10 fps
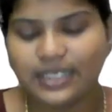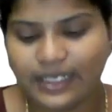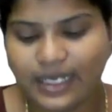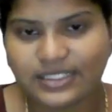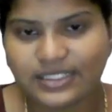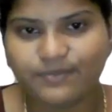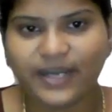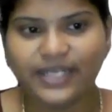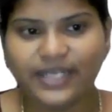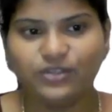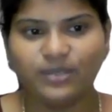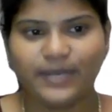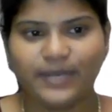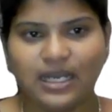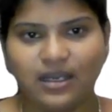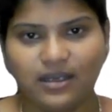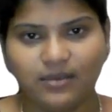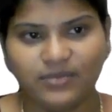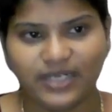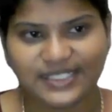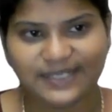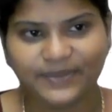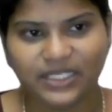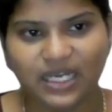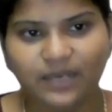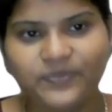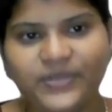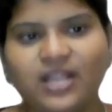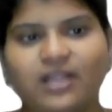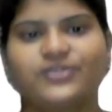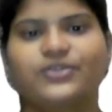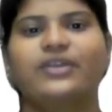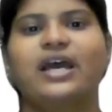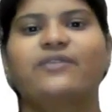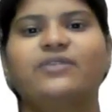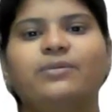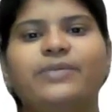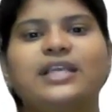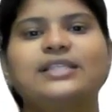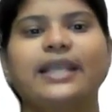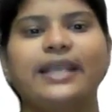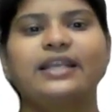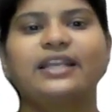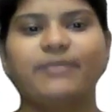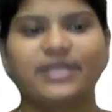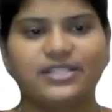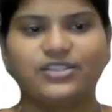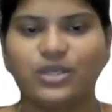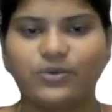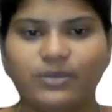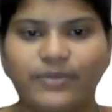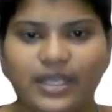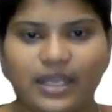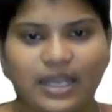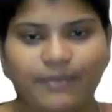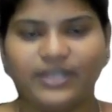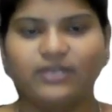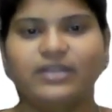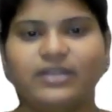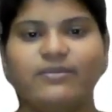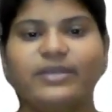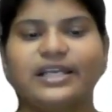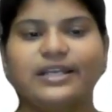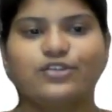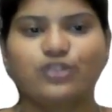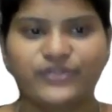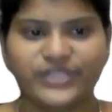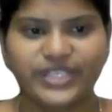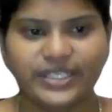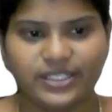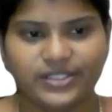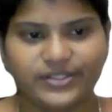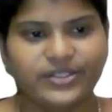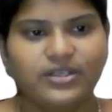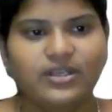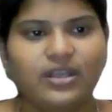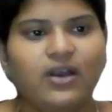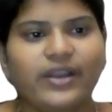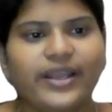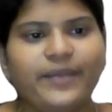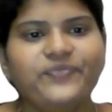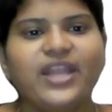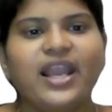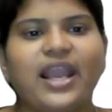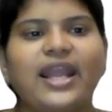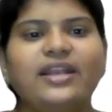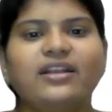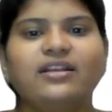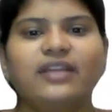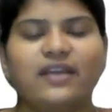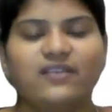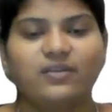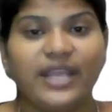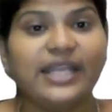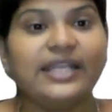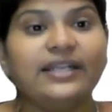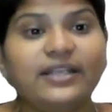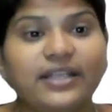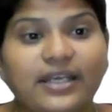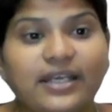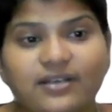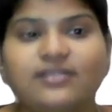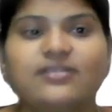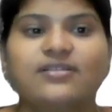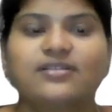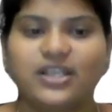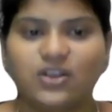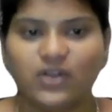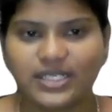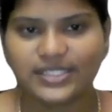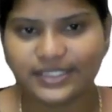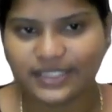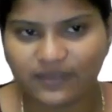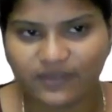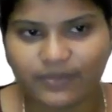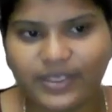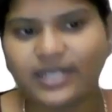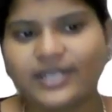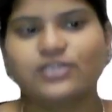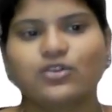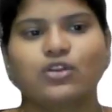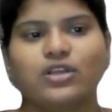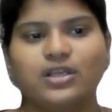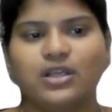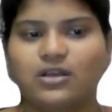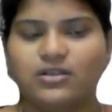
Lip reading: the ligands bind to the receptor, so there will be a secondary messenger will be happen. There will be release of signals. Okay, and there will be intercellular signal will be released. So the